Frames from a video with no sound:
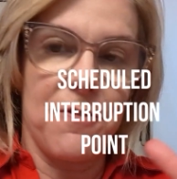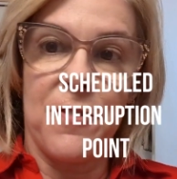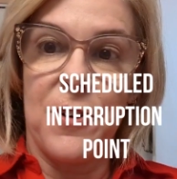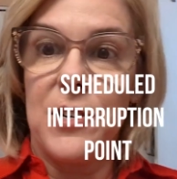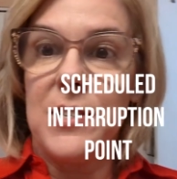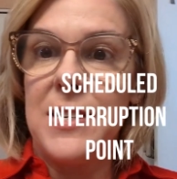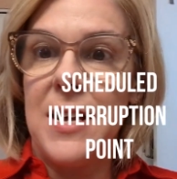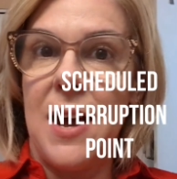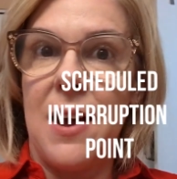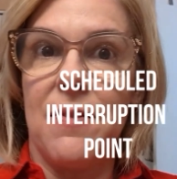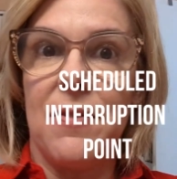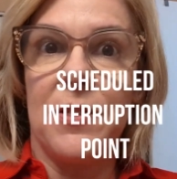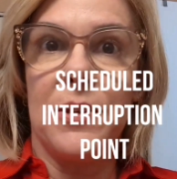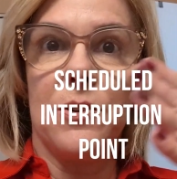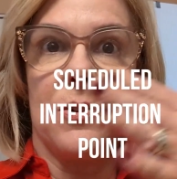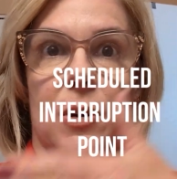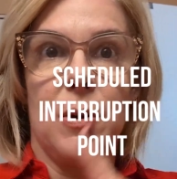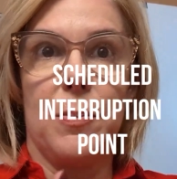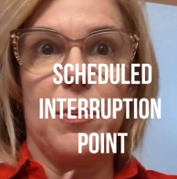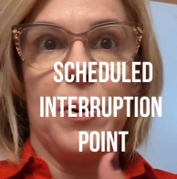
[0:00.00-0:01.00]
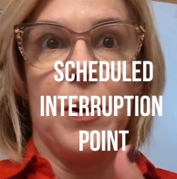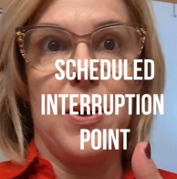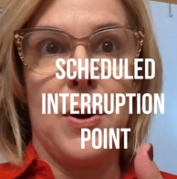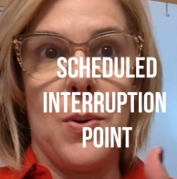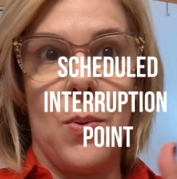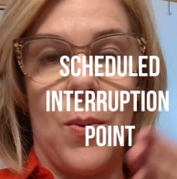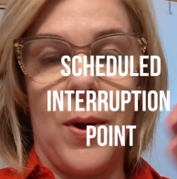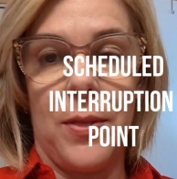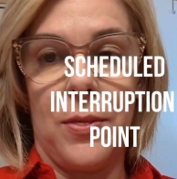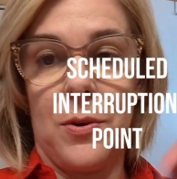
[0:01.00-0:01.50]
first half of the trip
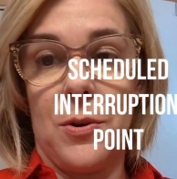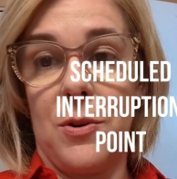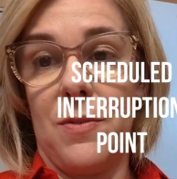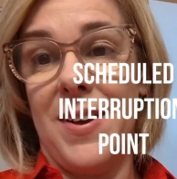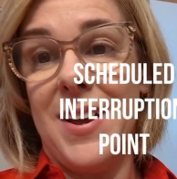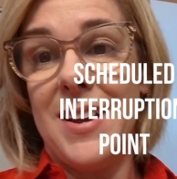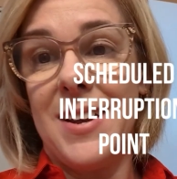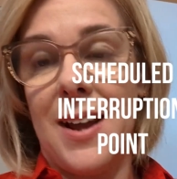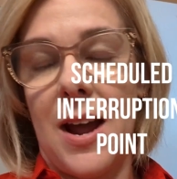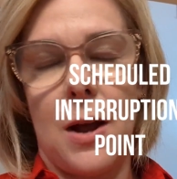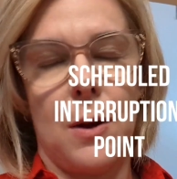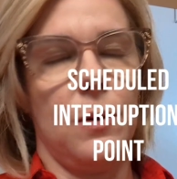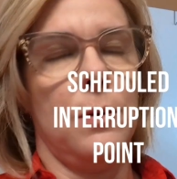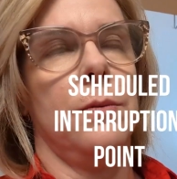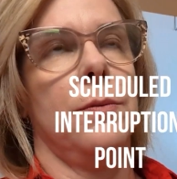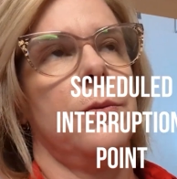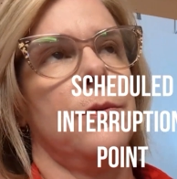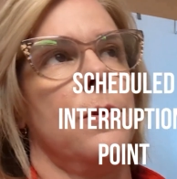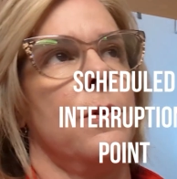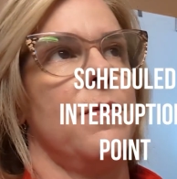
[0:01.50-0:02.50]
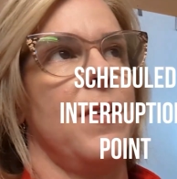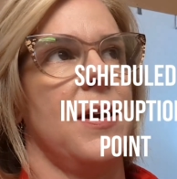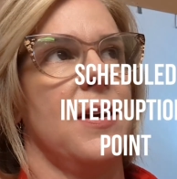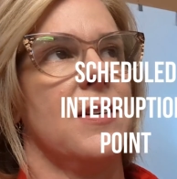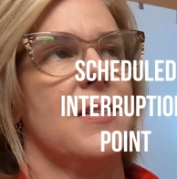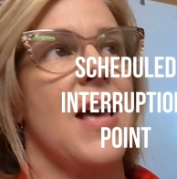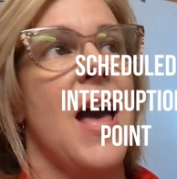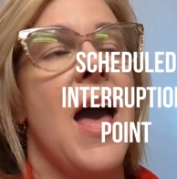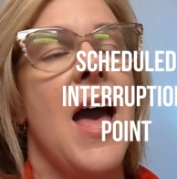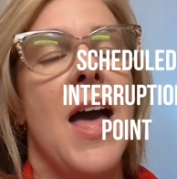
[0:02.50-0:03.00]
went through
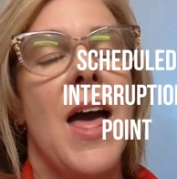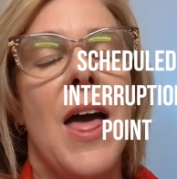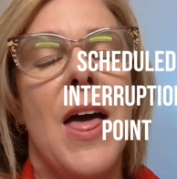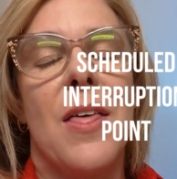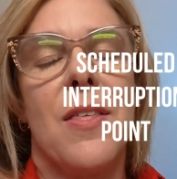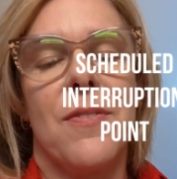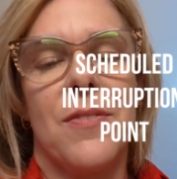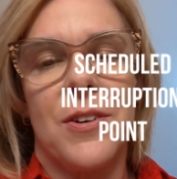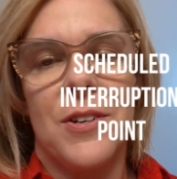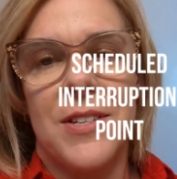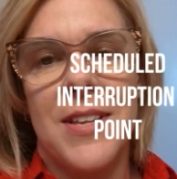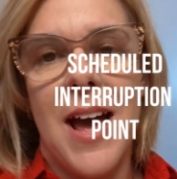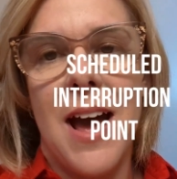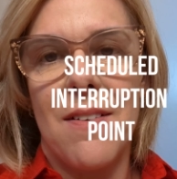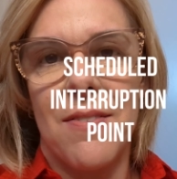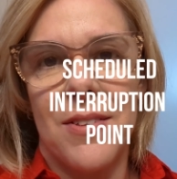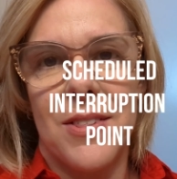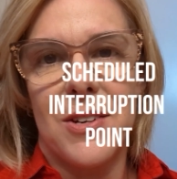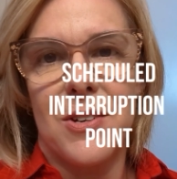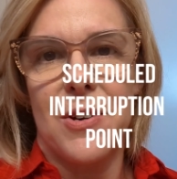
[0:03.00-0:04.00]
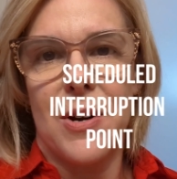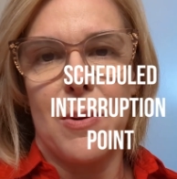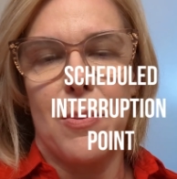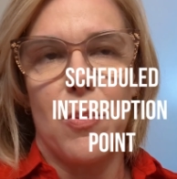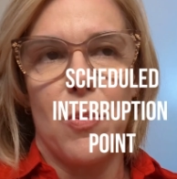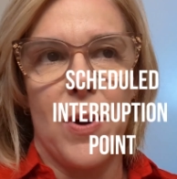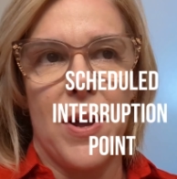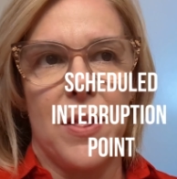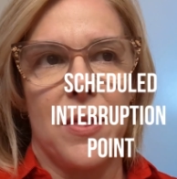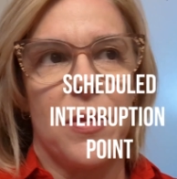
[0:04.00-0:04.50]
Vegas. The first half of the trip
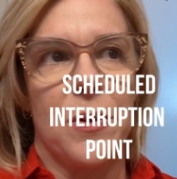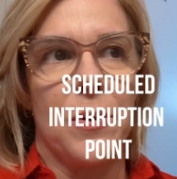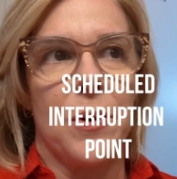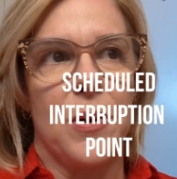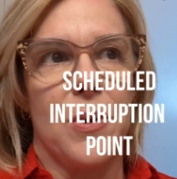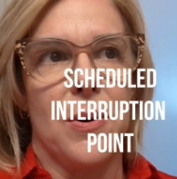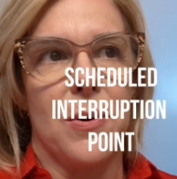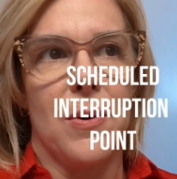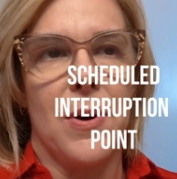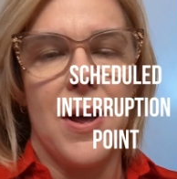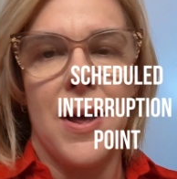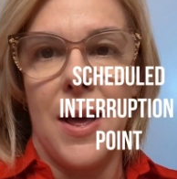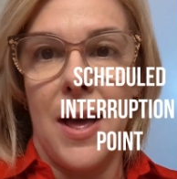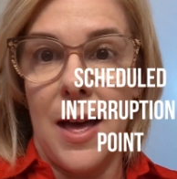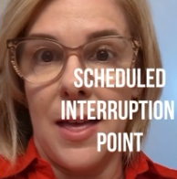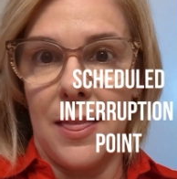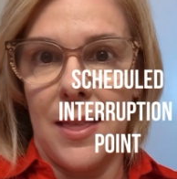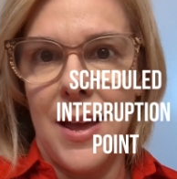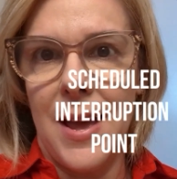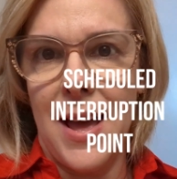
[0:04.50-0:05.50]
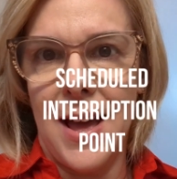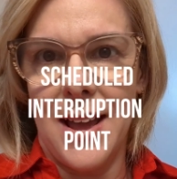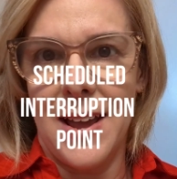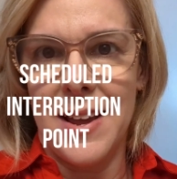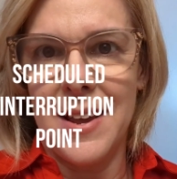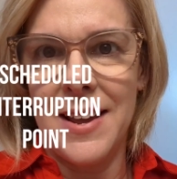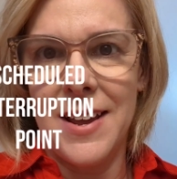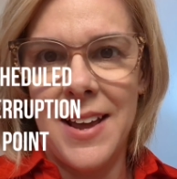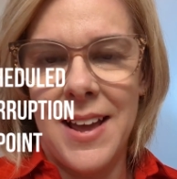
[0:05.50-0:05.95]
went through LA.